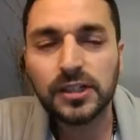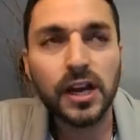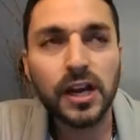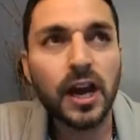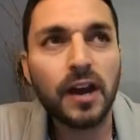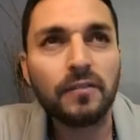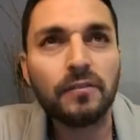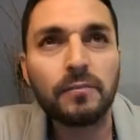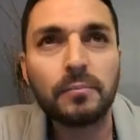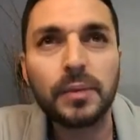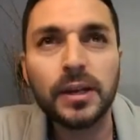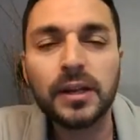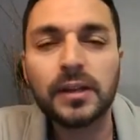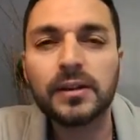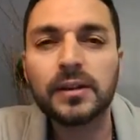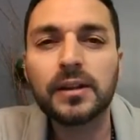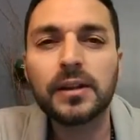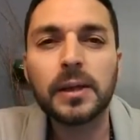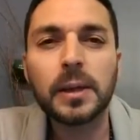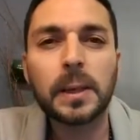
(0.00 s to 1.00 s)
have
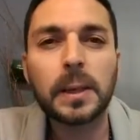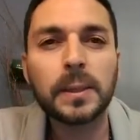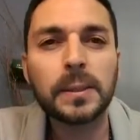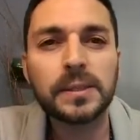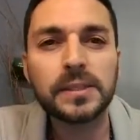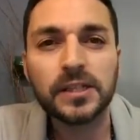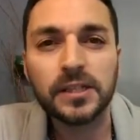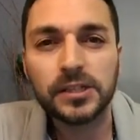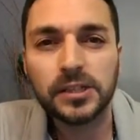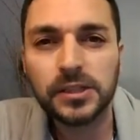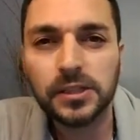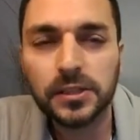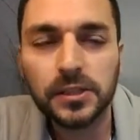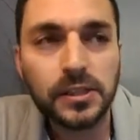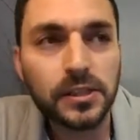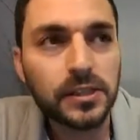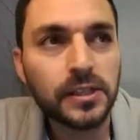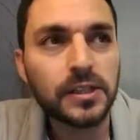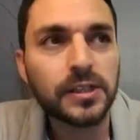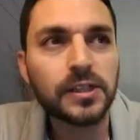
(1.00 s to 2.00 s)
been
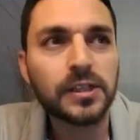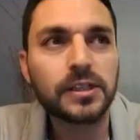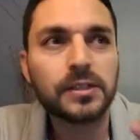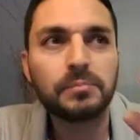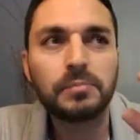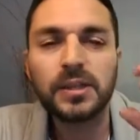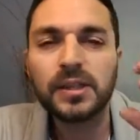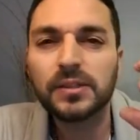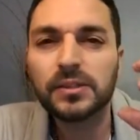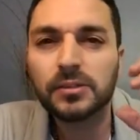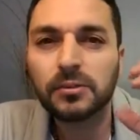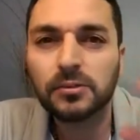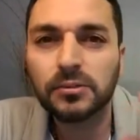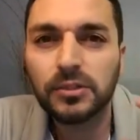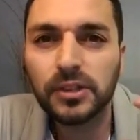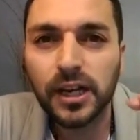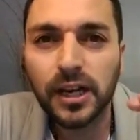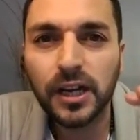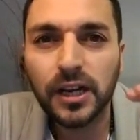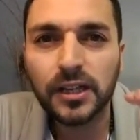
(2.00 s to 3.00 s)
it's been so
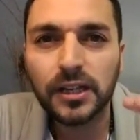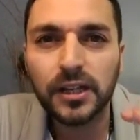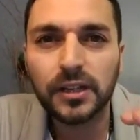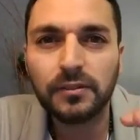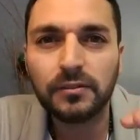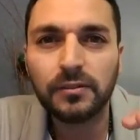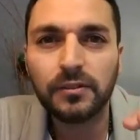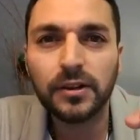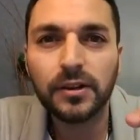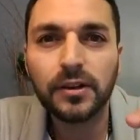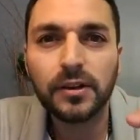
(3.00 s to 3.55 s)
negative